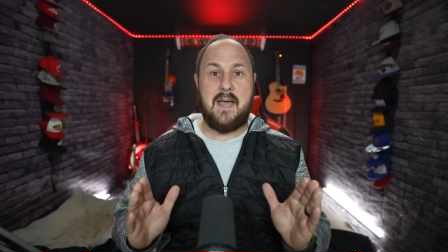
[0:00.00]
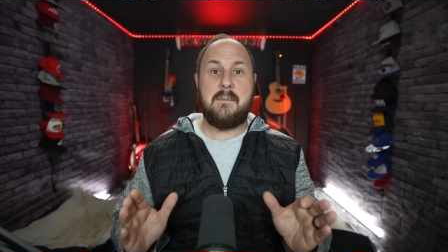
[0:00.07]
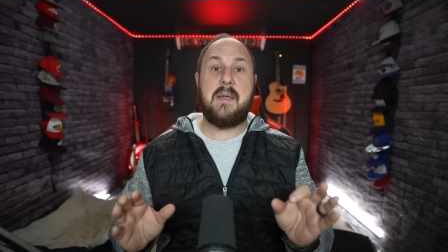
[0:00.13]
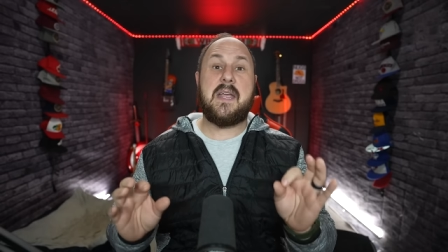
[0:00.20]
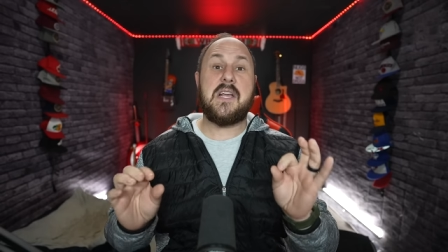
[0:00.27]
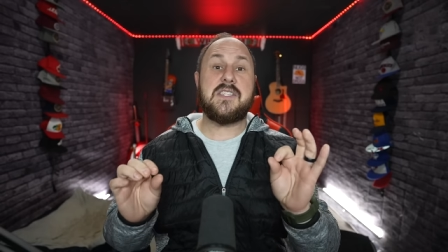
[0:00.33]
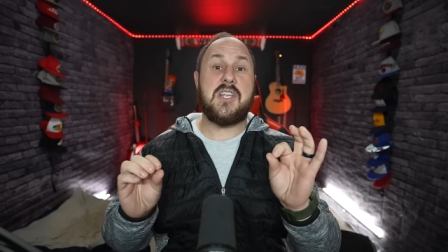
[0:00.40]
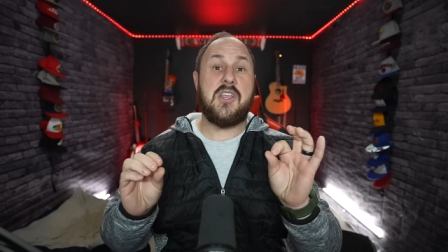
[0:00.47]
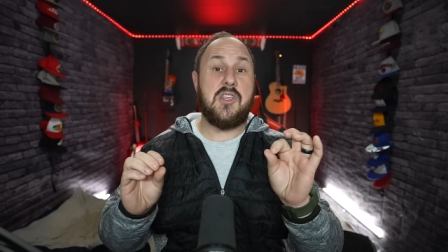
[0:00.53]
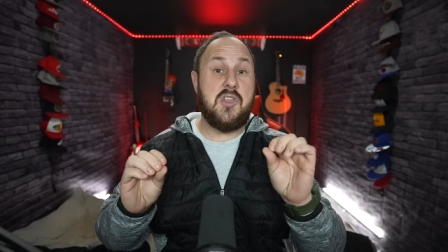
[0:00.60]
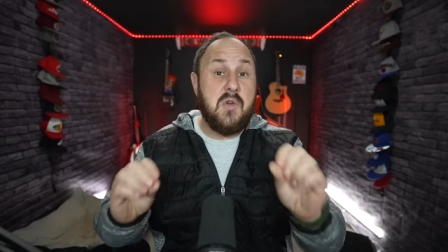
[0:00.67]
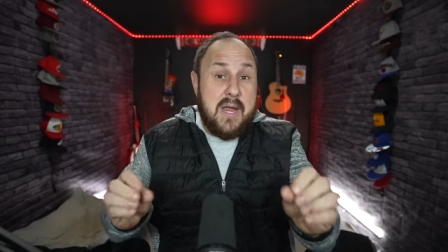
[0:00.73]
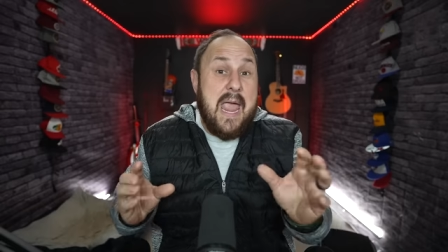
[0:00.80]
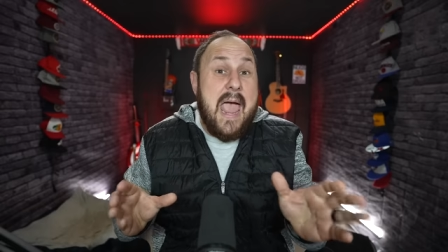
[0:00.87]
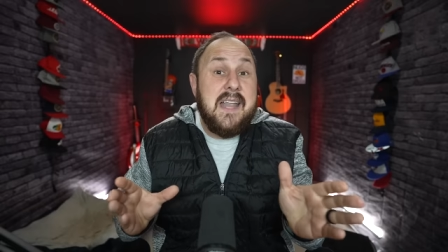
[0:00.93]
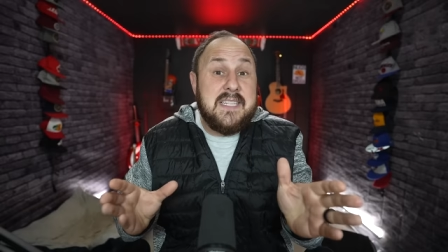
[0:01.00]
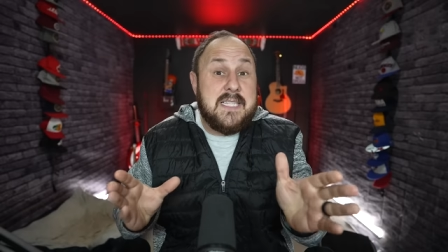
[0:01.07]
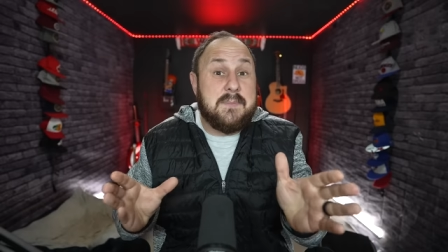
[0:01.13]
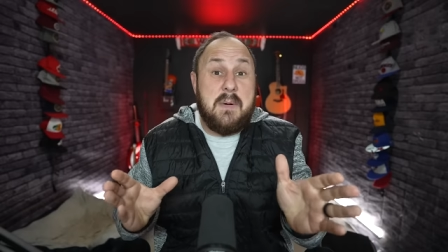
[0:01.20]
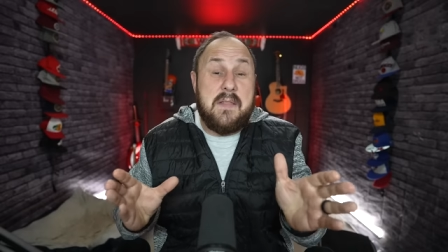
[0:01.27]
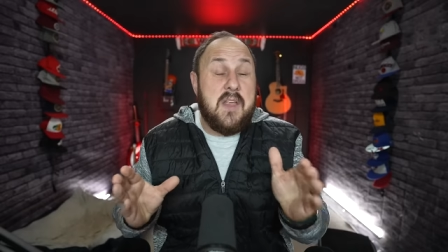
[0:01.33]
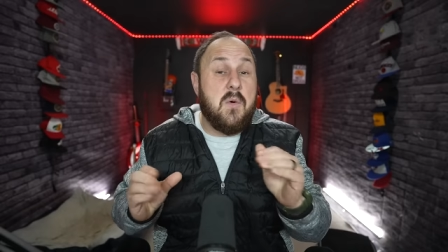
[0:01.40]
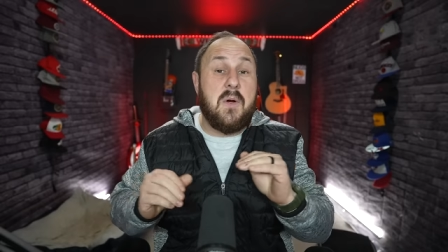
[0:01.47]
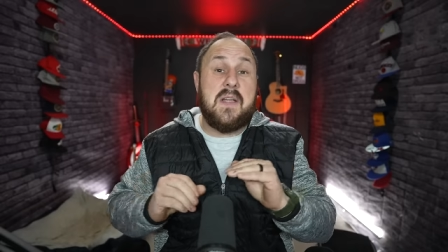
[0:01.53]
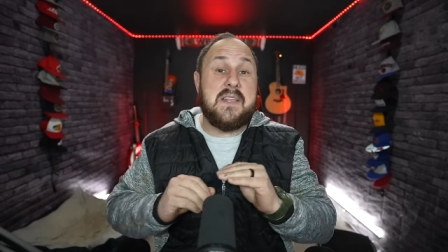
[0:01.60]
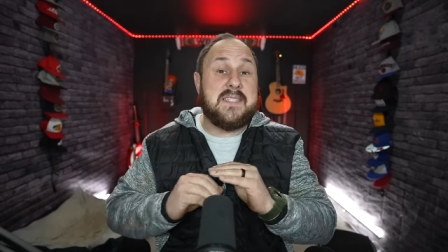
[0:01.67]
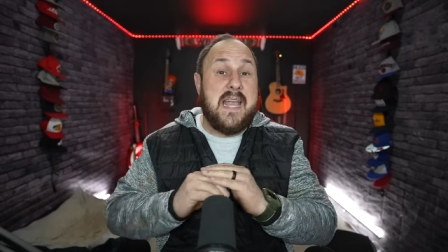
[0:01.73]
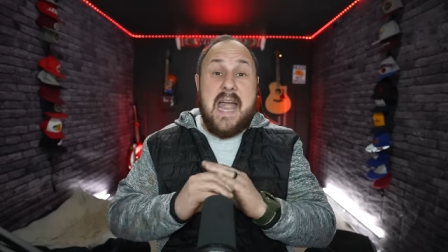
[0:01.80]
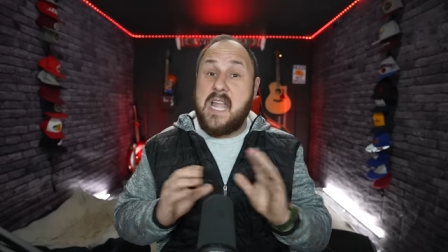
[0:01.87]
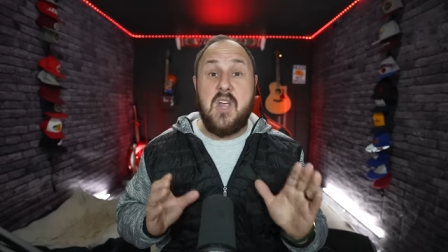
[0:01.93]
Because you can spread the
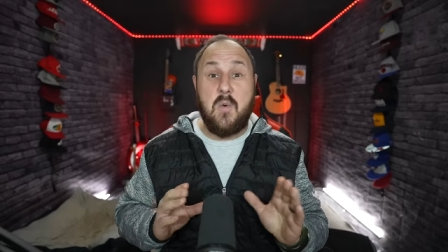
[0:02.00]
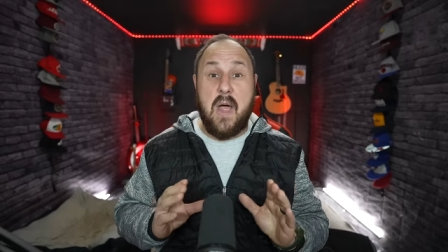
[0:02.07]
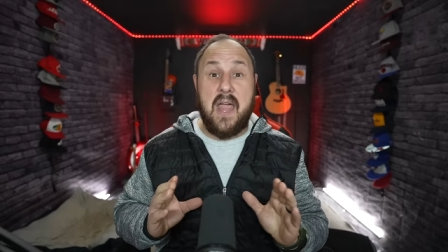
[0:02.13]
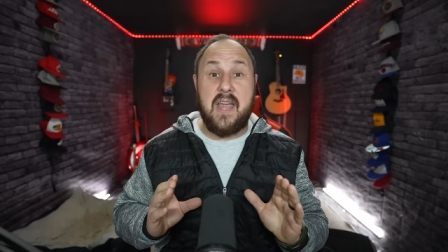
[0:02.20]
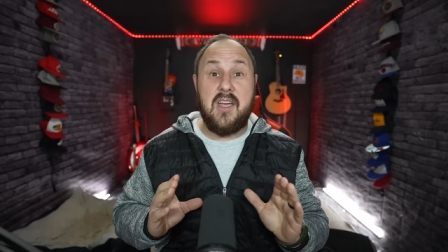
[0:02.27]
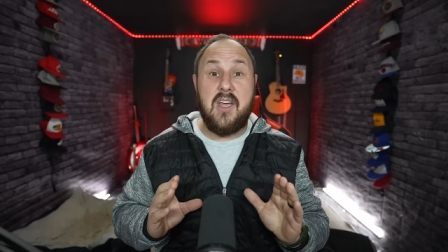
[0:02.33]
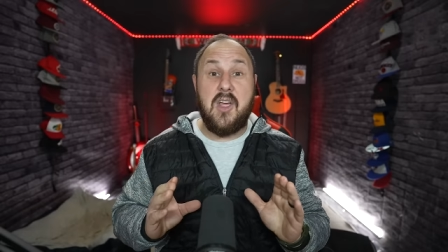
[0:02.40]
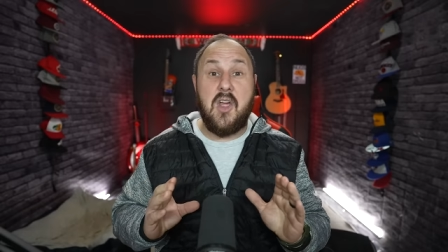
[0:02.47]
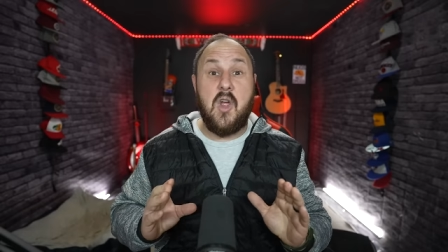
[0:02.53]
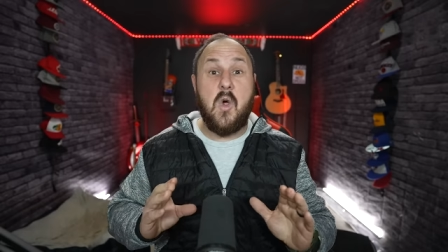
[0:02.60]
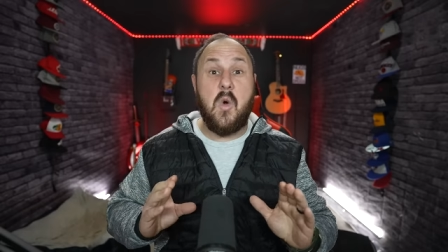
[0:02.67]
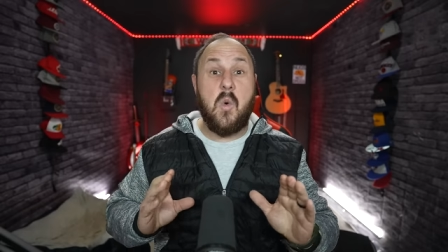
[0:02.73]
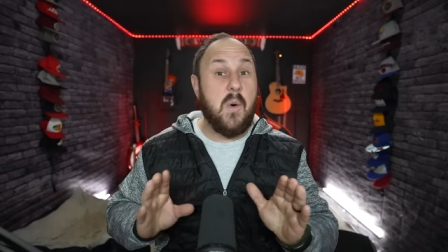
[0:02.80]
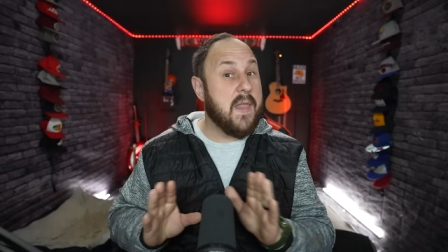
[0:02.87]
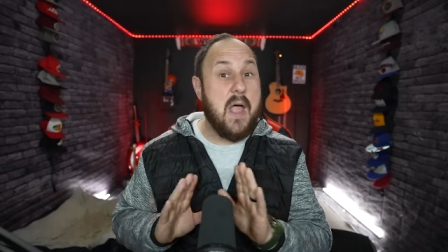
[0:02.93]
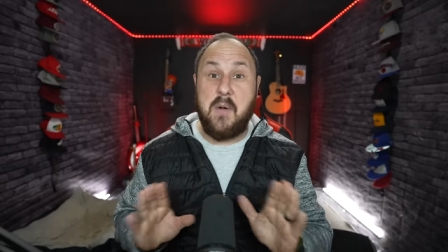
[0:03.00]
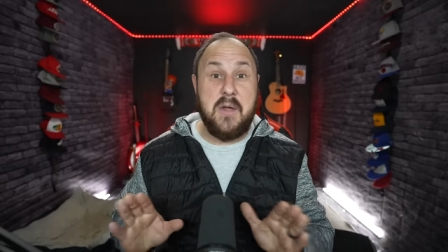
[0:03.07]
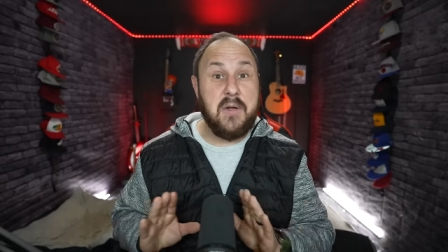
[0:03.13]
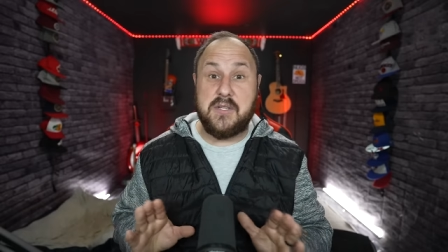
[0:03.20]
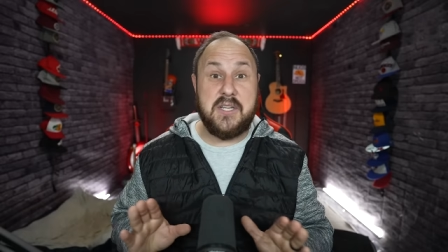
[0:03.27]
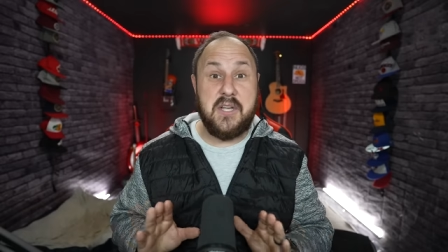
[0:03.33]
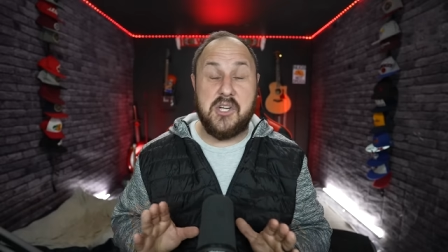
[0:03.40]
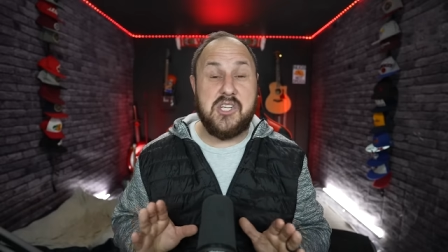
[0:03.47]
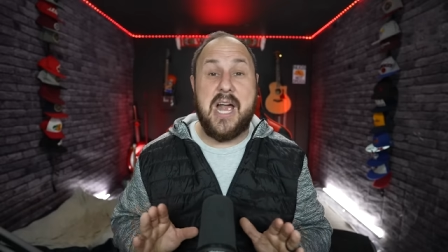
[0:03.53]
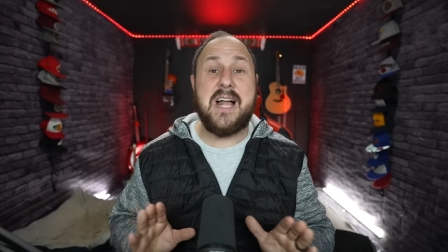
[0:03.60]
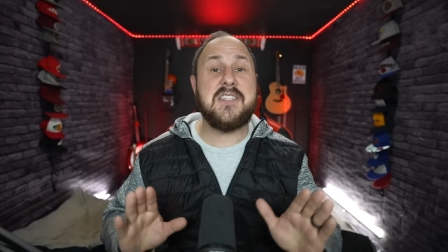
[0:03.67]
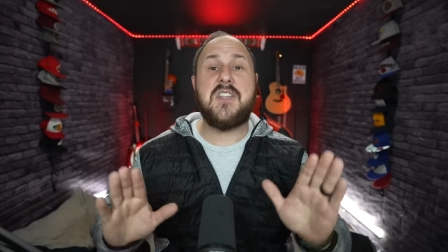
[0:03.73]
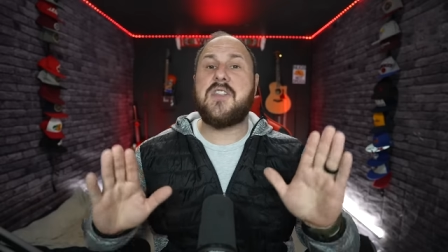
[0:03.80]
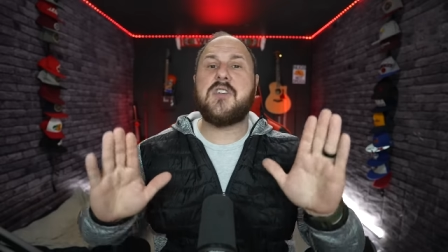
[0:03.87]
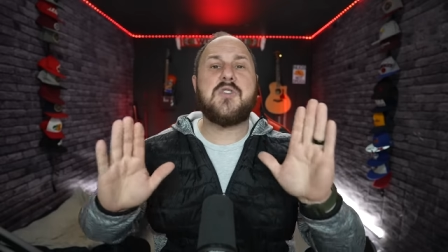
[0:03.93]
awareness anyway without using your
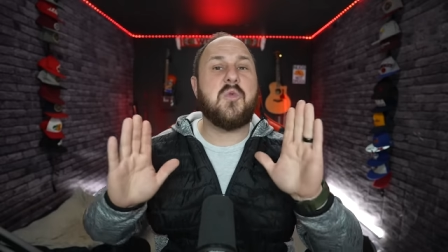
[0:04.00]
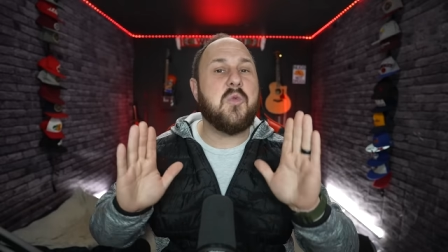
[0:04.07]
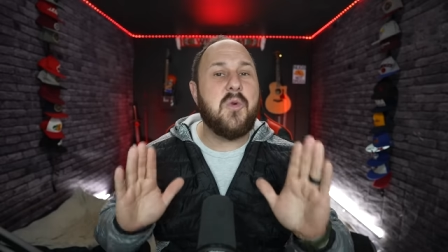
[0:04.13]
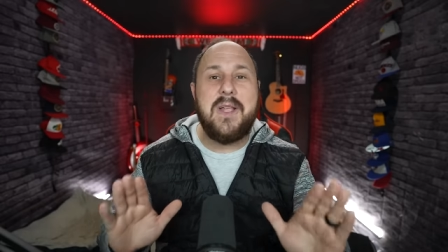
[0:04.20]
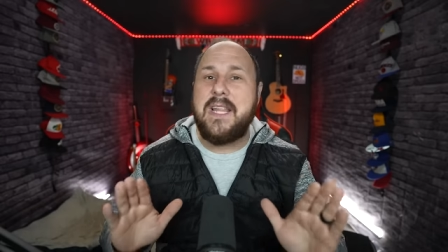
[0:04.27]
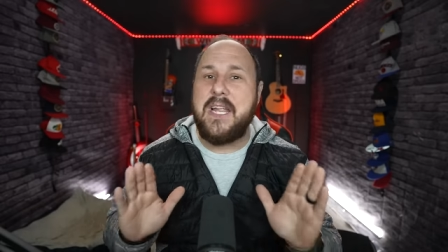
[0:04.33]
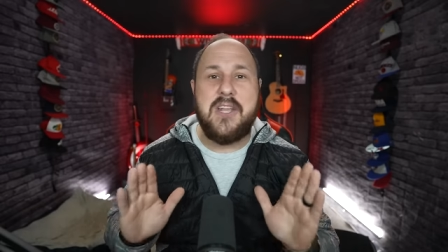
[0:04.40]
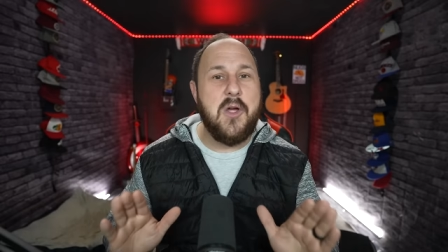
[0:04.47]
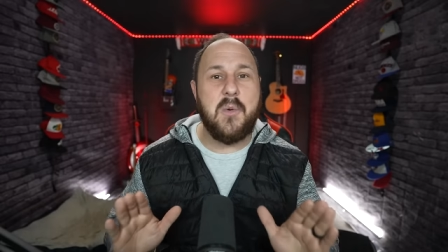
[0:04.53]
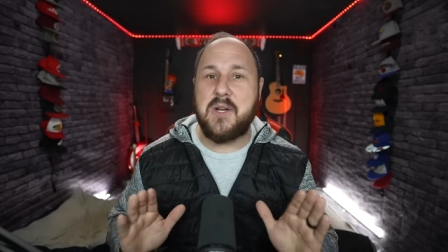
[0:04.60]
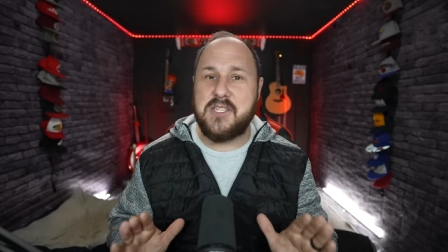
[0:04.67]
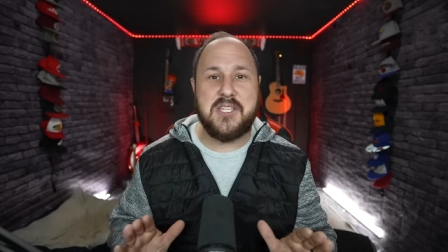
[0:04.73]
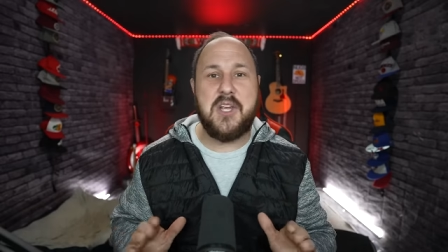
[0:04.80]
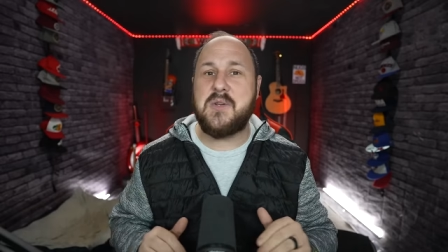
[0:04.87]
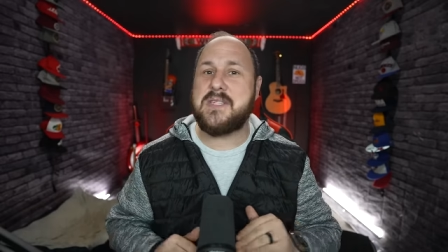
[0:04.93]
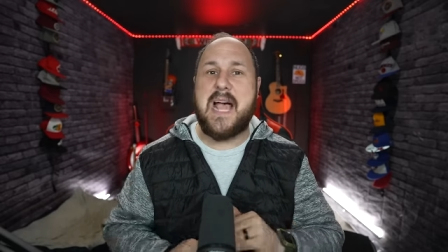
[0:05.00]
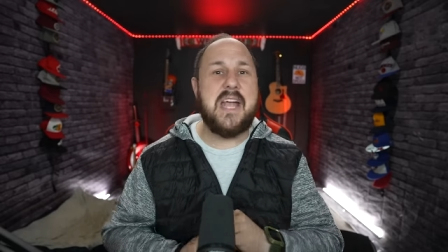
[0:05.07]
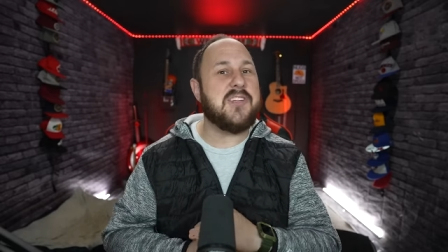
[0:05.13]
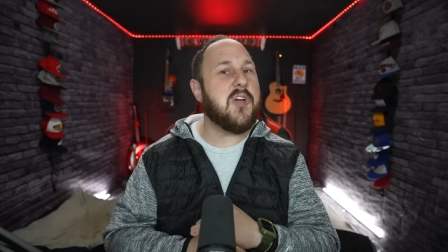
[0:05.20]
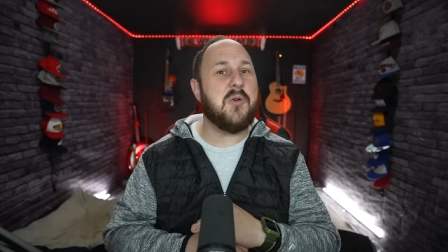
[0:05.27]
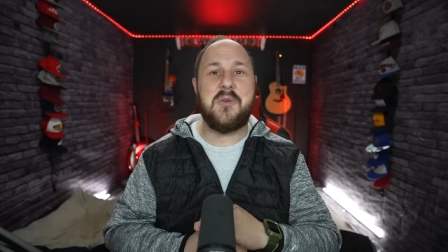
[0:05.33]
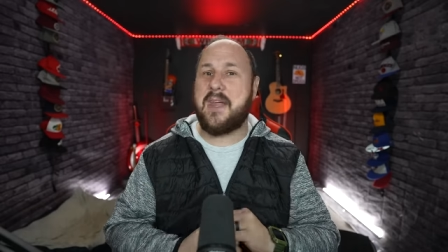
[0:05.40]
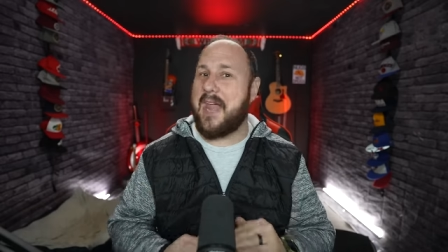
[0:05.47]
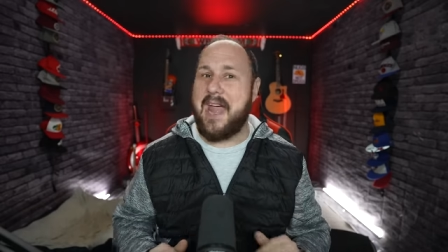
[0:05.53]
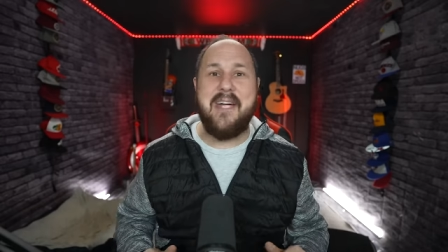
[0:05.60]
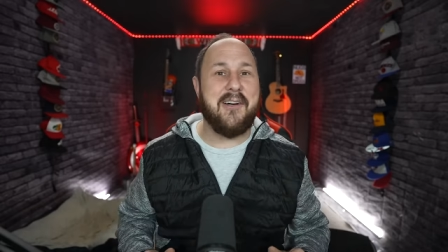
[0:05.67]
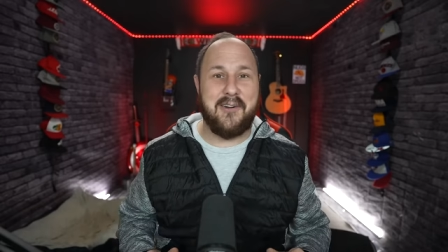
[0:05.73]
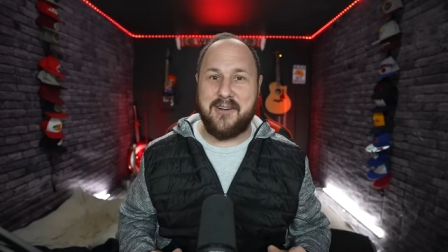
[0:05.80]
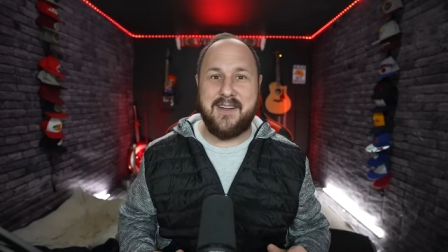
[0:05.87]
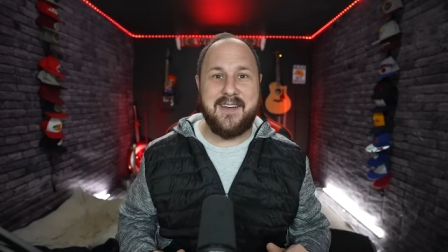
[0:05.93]
child. So there's really no excuse. I don't
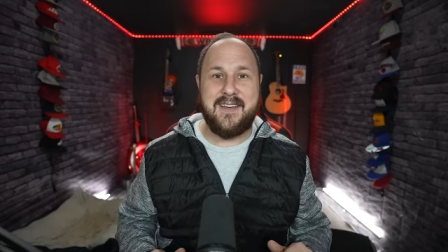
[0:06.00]
care.